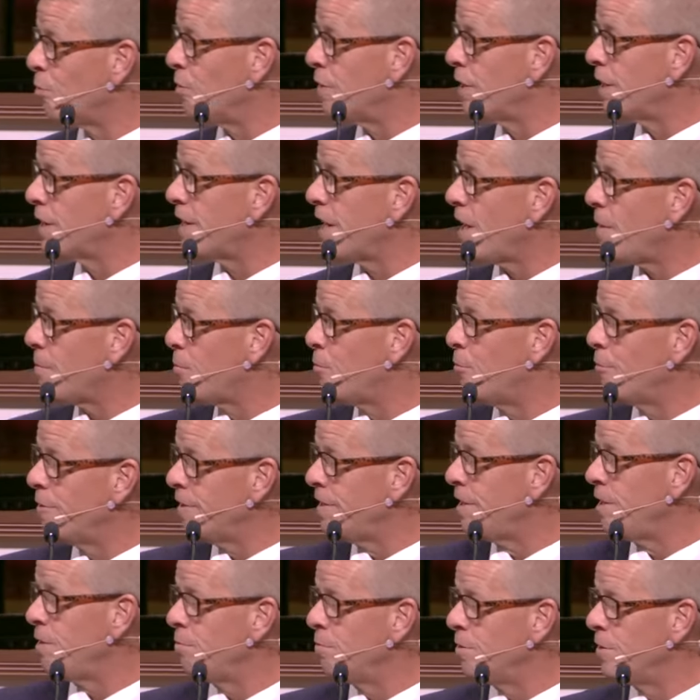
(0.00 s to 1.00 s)
And at that point,
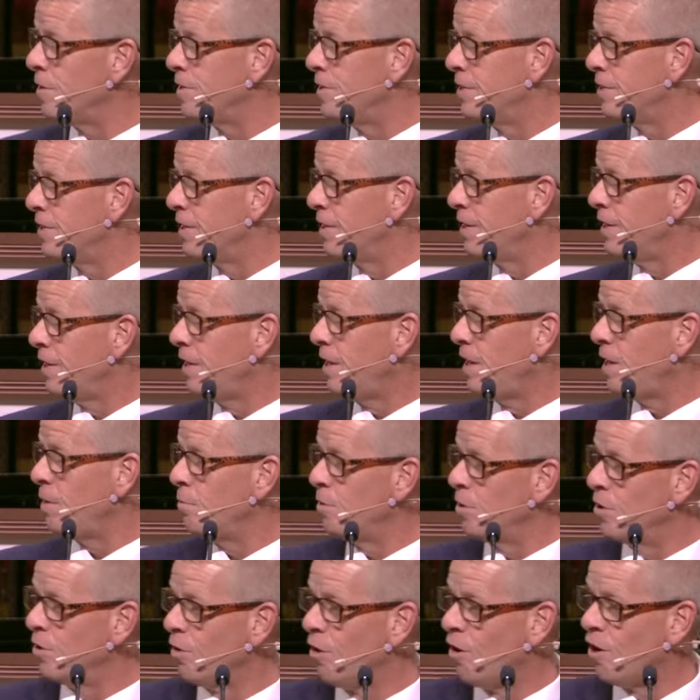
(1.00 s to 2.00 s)
he would, he
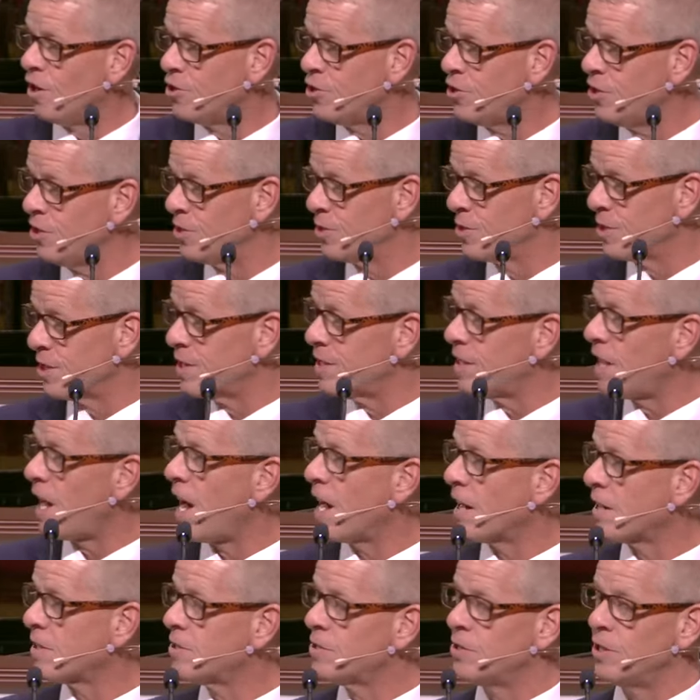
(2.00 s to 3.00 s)
would launch his
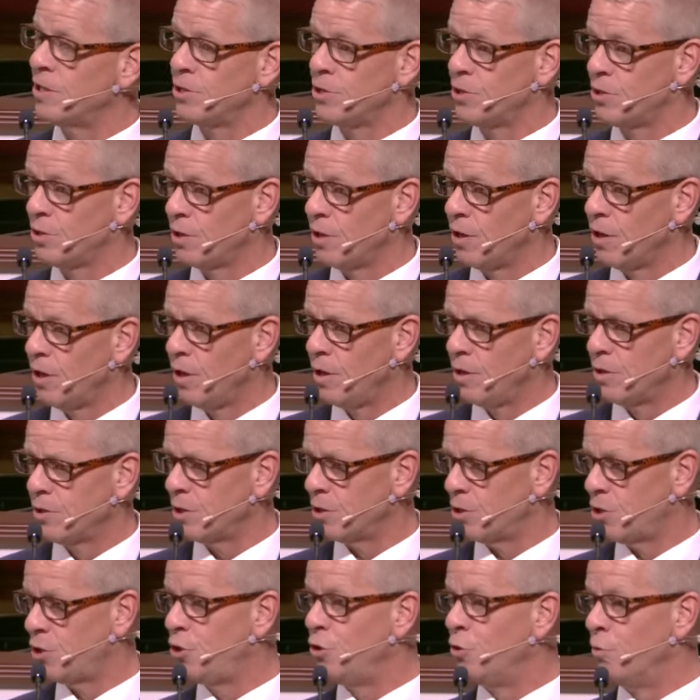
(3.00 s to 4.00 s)
attack. Such,
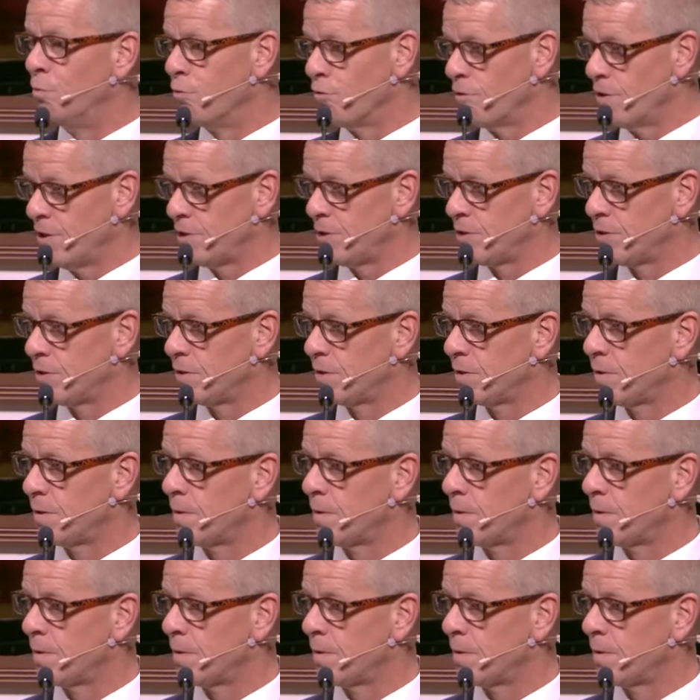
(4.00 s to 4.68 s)
such hubris.